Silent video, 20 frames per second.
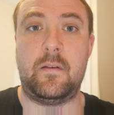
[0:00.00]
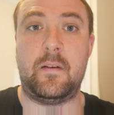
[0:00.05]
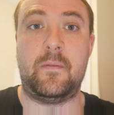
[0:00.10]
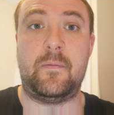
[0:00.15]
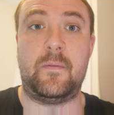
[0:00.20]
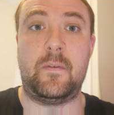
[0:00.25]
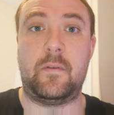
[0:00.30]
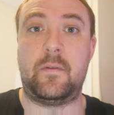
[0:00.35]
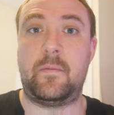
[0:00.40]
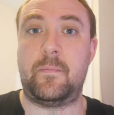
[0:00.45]

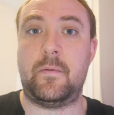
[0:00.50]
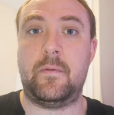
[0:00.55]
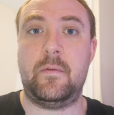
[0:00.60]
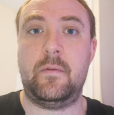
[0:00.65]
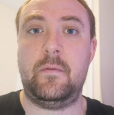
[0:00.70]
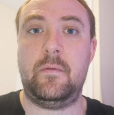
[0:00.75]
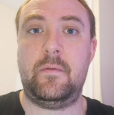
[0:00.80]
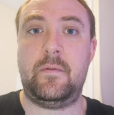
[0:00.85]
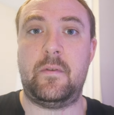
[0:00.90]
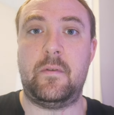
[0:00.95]
left the
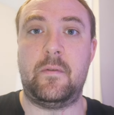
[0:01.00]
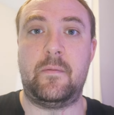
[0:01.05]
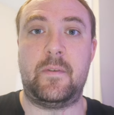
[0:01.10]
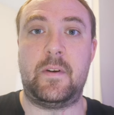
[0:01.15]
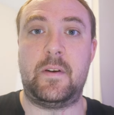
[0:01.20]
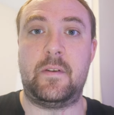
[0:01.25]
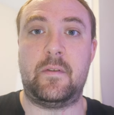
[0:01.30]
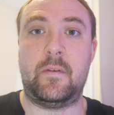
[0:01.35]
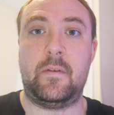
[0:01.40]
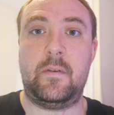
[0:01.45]
spoils of
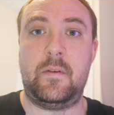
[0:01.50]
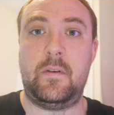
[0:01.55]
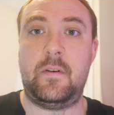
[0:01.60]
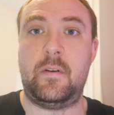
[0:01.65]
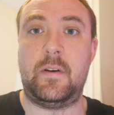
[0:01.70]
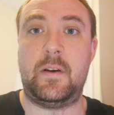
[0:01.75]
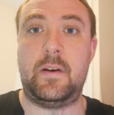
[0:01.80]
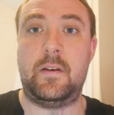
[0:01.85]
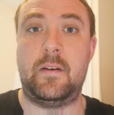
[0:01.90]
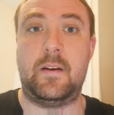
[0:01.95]
these
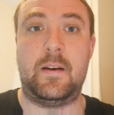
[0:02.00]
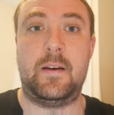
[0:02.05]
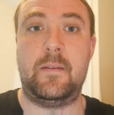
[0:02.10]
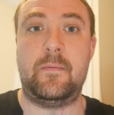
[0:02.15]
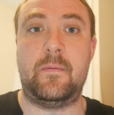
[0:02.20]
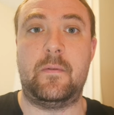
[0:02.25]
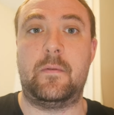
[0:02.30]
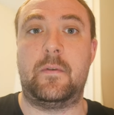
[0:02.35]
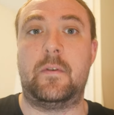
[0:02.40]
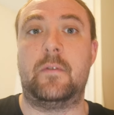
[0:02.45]
unclean
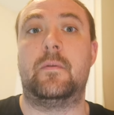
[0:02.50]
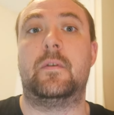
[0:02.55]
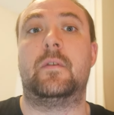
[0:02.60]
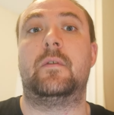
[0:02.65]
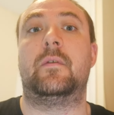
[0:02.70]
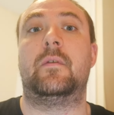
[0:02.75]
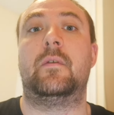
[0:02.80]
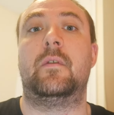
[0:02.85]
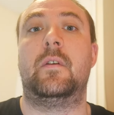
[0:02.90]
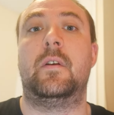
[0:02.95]

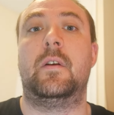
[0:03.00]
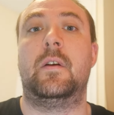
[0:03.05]
evildoers